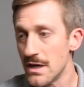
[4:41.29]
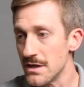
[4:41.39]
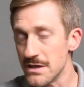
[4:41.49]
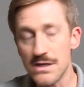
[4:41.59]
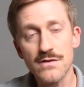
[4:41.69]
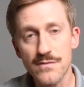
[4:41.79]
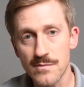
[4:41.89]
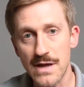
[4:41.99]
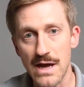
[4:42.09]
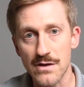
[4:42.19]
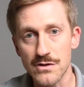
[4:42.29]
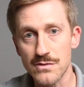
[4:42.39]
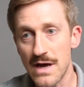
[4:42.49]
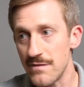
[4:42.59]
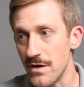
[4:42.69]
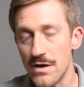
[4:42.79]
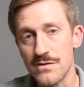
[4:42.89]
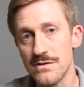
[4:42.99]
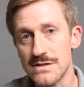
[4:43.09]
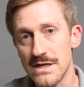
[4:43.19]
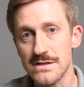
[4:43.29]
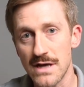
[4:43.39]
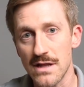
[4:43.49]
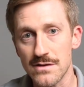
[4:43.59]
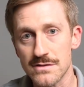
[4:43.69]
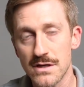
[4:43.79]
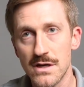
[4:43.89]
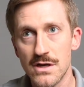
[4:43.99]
a year from now you'd have $110.